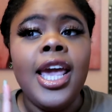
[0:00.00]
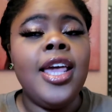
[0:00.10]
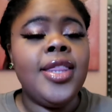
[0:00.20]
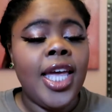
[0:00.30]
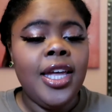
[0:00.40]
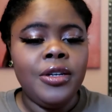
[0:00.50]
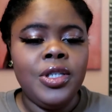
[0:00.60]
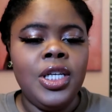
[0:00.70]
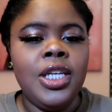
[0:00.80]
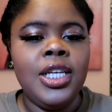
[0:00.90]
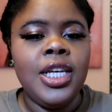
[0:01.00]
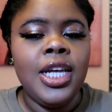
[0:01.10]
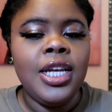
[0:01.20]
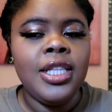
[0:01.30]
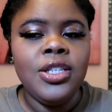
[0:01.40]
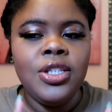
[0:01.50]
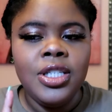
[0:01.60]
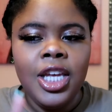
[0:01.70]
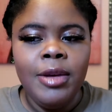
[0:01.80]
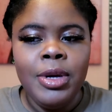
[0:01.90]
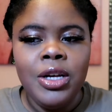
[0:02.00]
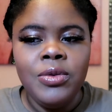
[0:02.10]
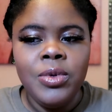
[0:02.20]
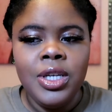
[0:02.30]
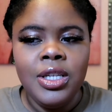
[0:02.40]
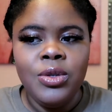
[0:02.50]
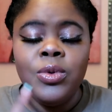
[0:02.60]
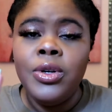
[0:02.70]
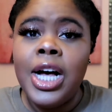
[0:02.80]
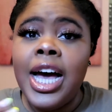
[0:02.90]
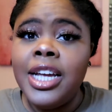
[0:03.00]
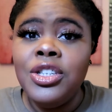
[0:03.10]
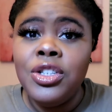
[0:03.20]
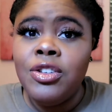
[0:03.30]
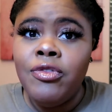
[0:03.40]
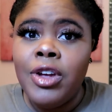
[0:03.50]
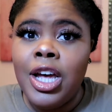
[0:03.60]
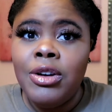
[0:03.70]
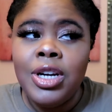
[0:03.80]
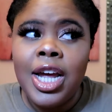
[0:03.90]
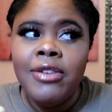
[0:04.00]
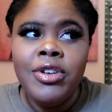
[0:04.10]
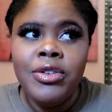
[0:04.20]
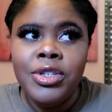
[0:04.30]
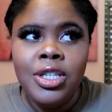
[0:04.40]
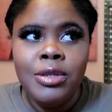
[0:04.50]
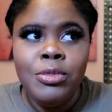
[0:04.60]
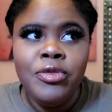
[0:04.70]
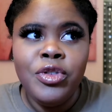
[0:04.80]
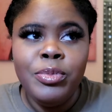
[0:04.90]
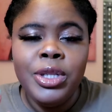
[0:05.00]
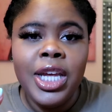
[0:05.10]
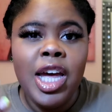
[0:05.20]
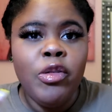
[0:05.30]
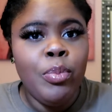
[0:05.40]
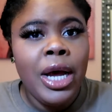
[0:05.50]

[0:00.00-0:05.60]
And then they just came out with, well, I just found, I've never seen them before, but they have